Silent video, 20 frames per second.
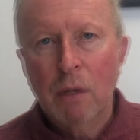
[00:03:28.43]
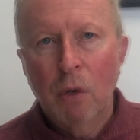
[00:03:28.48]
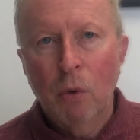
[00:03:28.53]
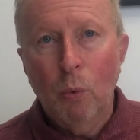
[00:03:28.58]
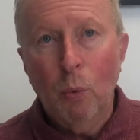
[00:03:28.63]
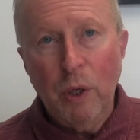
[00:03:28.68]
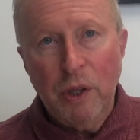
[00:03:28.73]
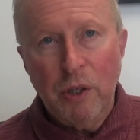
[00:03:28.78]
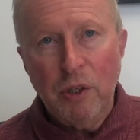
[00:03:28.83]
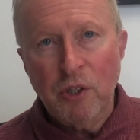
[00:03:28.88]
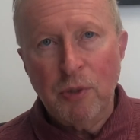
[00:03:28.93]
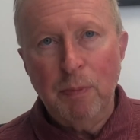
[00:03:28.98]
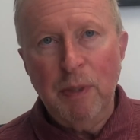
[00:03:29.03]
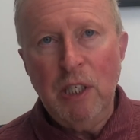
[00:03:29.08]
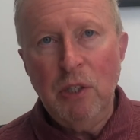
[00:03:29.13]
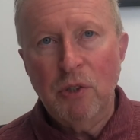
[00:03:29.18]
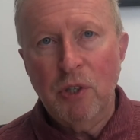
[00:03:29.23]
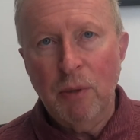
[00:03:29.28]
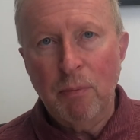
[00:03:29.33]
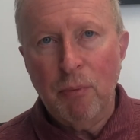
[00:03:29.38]
What this
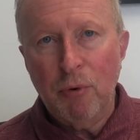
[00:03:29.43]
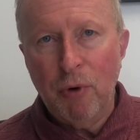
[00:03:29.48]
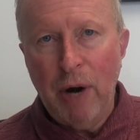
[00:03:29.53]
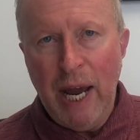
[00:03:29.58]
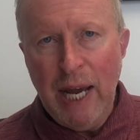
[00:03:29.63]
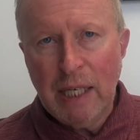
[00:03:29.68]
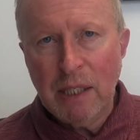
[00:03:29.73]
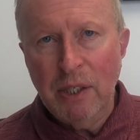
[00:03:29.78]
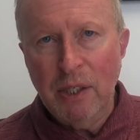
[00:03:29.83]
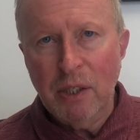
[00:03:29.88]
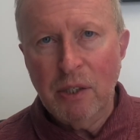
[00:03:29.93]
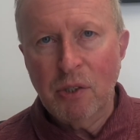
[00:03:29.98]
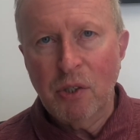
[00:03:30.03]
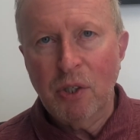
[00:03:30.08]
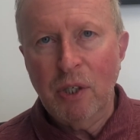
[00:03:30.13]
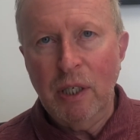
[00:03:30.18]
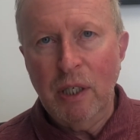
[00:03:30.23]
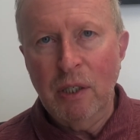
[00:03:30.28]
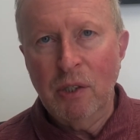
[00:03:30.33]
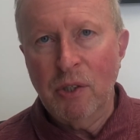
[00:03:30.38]
means in
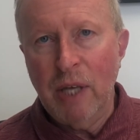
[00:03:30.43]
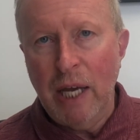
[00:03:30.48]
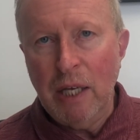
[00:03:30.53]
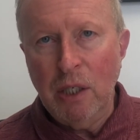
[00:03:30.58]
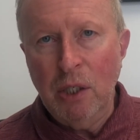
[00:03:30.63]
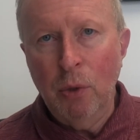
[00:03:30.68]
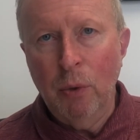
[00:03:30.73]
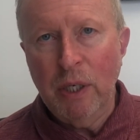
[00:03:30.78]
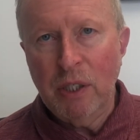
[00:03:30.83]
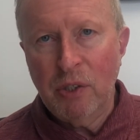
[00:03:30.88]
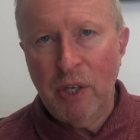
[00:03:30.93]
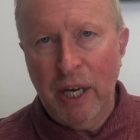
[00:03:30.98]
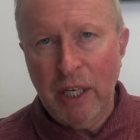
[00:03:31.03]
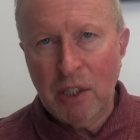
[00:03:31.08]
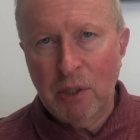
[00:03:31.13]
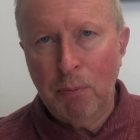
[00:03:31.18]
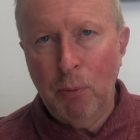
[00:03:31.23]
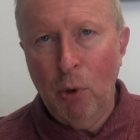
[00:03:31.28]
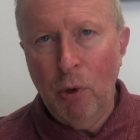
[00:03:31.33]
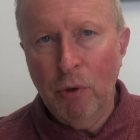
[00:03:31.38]
practice is that U.S.
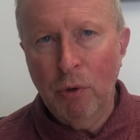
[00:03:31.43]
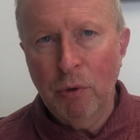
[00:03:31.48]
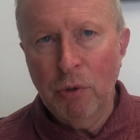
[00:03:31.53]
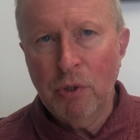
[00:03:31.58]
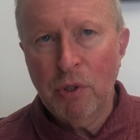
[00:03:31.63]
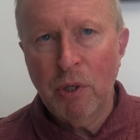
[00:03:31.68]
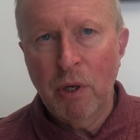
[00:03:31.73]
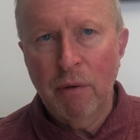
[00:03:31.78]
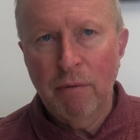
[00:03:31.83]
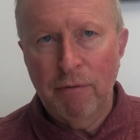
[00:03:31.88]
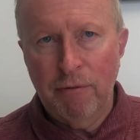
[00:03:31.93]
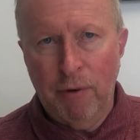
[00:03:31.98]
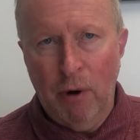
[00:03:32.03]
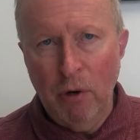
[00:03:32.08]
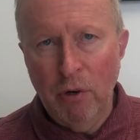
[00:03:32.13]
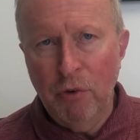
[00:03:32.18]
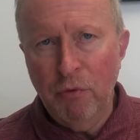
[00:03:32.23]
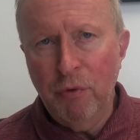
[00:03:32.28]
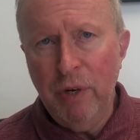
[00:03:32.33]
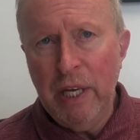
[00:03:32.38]
exporters,
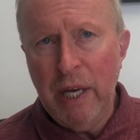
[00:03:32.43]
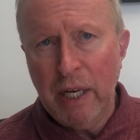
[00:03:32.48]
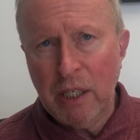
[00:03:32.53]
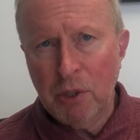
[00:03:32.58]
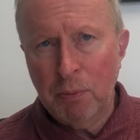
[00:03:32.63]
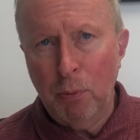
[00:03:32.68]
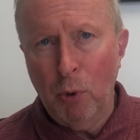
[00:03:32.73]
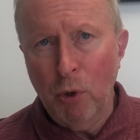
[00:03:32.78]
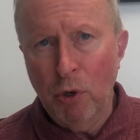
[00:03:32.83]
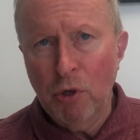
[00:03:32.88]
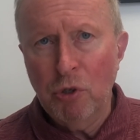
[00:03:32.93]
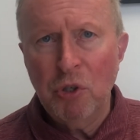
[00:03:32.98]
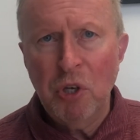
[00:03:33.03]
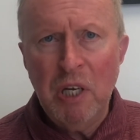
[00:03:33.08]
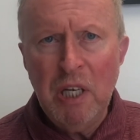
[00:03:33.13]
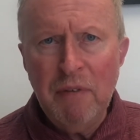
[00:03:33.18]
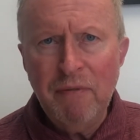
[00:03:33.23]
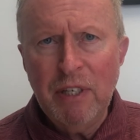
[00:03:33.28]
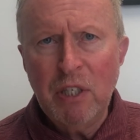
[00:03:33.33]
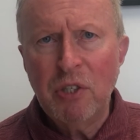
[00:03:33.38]
foreign re-exporters, and
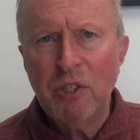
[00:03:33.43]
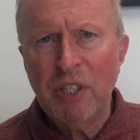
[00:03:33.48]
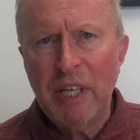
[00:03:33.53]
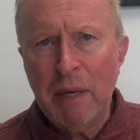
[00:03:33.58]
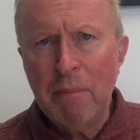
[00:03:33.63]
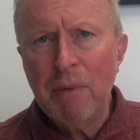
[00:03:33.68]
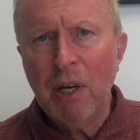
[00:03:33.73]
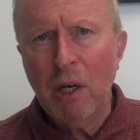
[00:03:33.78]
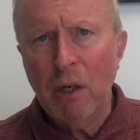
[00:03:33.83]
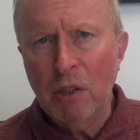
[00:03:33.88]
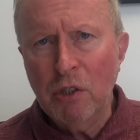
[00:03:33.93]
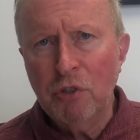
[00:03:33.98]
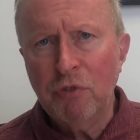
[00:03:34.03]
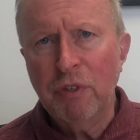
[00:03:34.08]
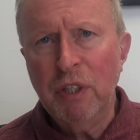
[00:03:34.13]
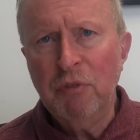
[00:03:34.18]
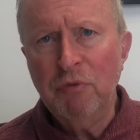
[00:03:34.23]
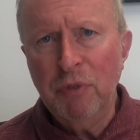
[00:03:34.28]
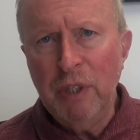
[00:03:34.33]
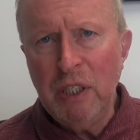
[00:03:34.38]
even
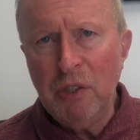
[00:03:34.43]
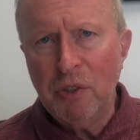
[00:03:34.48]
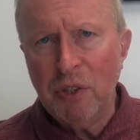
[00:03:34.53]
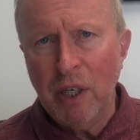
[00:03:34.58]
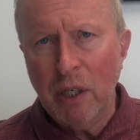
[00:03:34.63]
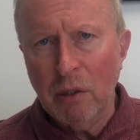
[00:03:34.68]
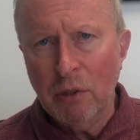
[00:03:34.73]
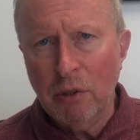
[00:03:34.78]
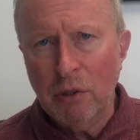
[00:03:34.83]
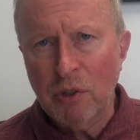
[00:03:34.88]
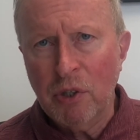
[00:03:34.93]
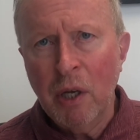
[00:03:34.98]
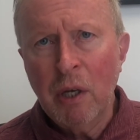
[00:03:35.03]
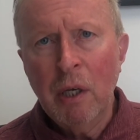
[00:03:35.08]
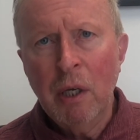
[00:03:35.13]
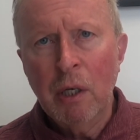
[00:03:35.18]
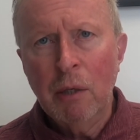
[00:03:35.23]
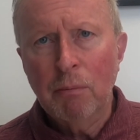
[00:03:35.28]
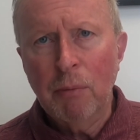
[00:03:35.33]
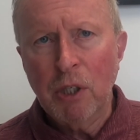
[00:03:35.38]
same-country resellers
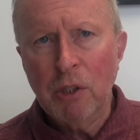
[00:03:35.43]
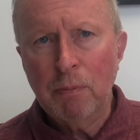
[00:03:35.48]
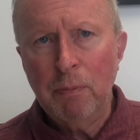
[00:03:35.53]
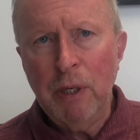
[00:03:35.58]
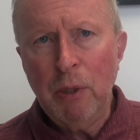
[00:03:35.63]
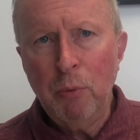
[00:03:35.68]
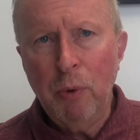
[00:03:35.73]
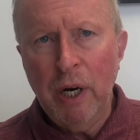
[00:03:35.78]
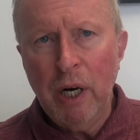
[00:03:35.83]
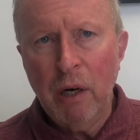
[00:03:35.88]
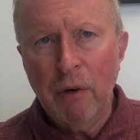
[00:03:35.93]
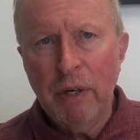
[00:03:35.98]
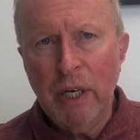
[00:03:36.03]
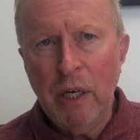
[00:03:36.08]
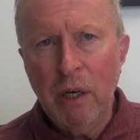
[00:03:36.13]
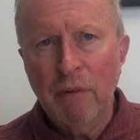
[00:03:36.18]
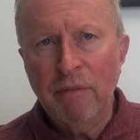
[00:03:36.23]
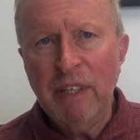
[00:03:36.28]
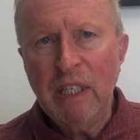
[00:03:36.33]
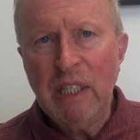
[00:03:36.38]
must be wary
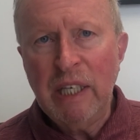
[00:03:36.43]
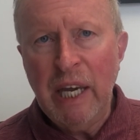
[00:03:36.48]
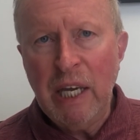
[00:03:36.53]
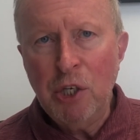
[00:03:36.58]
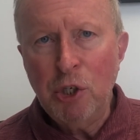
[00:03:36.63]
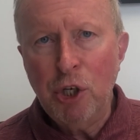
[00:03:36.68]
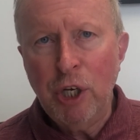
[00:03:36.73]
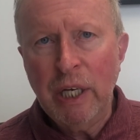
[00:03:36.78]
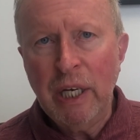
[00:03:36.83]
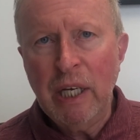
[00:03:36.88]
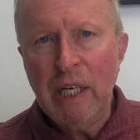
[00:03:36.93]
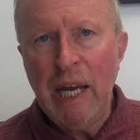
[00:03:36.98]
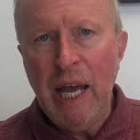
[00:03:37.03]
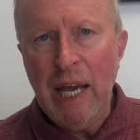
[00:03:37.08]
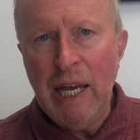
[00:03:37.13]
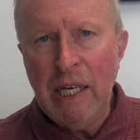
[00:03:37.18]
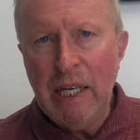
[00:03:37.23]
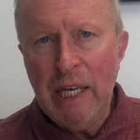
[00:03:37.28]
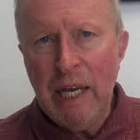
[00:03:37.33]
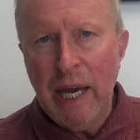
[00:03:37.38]
of engaging in
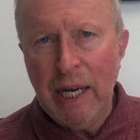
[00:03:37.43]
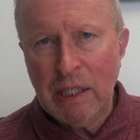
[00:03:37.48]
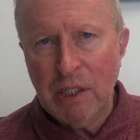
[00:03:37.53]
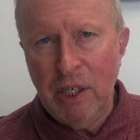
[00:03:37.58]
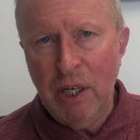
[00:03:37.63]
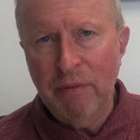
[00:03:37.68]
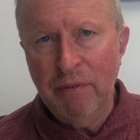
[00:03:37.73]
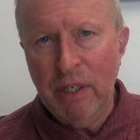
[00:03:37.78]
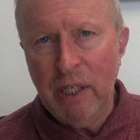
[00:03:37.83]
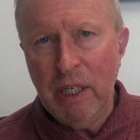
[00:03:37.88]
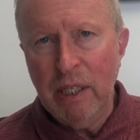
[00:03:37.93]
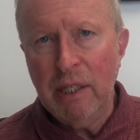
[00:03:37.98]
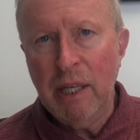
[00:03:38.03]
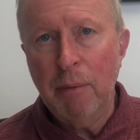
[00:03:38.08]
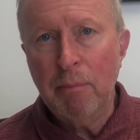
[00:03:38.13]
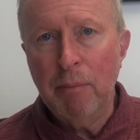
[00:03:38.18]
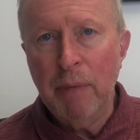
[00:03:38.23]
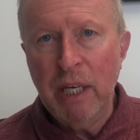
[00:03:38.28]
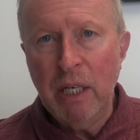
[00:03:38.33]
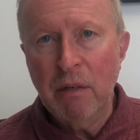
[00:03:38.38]
any activity
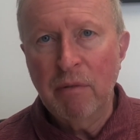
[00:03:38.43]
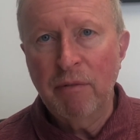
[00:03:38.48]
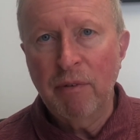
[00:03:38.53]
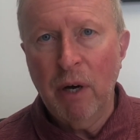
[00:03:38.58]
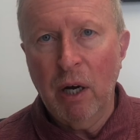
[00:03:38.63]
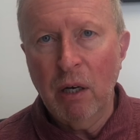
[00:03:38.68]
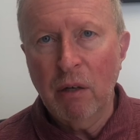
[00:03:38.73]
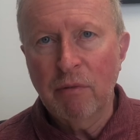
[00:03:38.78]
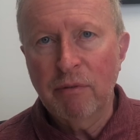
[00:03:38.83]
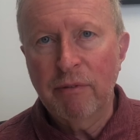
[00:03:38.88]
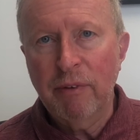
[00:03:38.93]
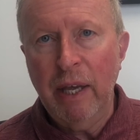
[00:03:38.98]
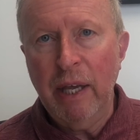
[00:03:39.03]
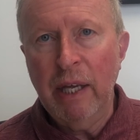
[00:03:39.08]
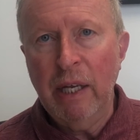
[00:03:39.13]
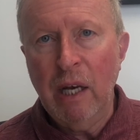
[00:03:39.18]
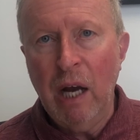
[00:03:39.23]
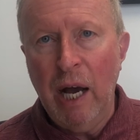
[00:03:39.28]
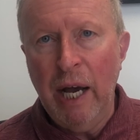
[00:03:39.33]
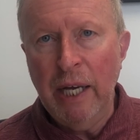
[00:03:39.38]
that may involve
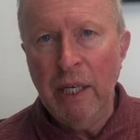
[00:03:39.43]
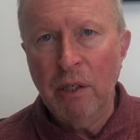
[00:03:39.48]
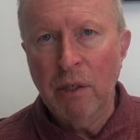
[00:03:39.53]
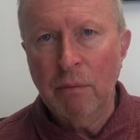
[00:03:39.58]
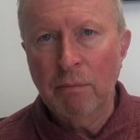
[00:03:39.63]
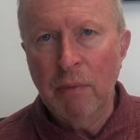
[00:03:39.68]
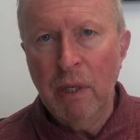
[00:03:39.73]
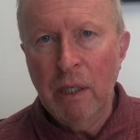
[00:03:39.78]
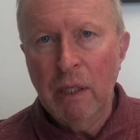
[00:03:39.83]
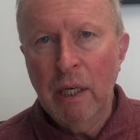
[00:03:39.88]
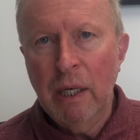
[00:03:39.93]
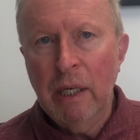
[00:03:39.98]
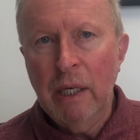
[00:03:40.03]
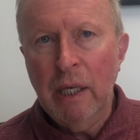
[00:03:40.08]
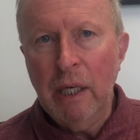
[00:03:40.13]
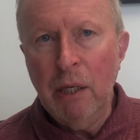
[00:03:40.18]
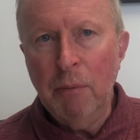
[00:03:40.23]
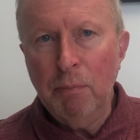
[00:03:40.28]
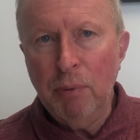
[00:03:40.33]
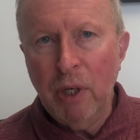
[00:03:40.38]
an item
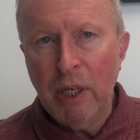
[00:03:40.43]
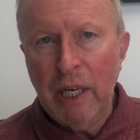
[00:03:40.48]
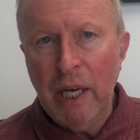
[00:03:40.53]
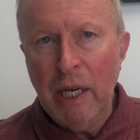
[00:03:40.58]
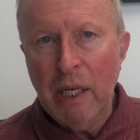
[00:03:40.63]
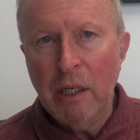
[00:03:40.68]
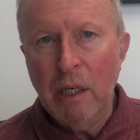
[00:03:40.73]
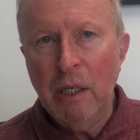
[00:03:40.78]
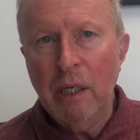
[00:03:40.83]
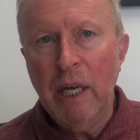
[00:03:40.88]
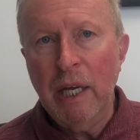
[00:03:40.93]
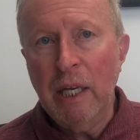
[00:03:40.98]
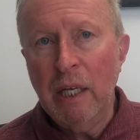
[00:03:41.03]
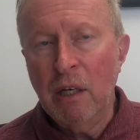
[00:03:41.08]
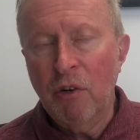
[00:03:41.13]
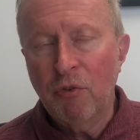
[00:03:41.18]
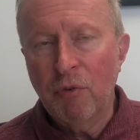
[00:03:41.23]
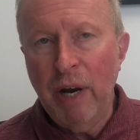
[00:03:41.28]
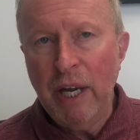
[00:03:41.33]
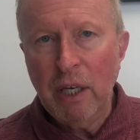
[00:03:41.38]
implicated in
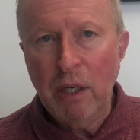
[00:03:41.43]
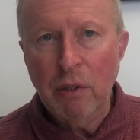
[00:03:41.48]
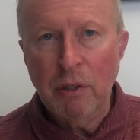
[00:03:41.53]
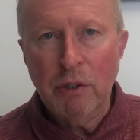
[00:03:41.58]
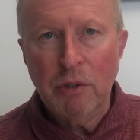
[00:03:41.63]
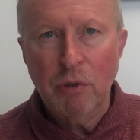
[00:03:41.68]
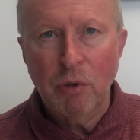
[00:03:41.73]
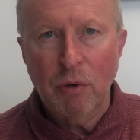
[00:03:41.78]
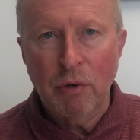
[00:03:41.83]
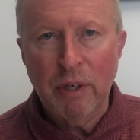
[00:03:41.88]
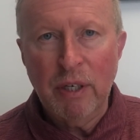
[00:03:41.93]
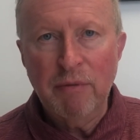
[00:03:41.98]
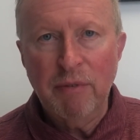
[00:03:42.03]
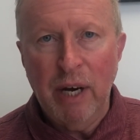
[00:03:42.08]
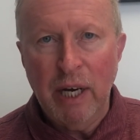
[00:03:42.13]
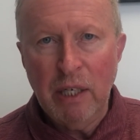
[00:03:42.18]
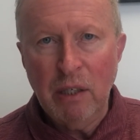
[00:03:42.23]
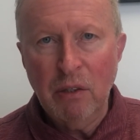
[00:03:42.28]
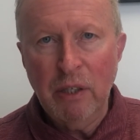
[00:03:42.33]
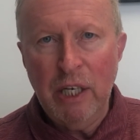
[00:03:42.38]
a regulatory
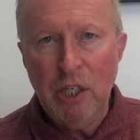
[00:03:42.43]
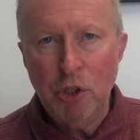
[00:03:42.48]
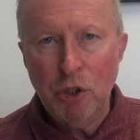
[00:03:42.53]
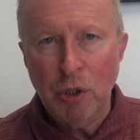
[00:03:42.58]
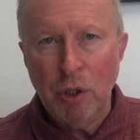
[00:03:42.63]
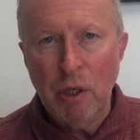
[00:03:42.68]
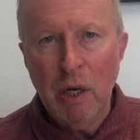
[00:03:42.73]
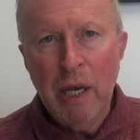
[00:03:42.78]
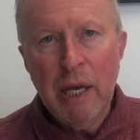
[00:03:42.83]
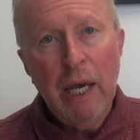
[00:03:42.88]
violation.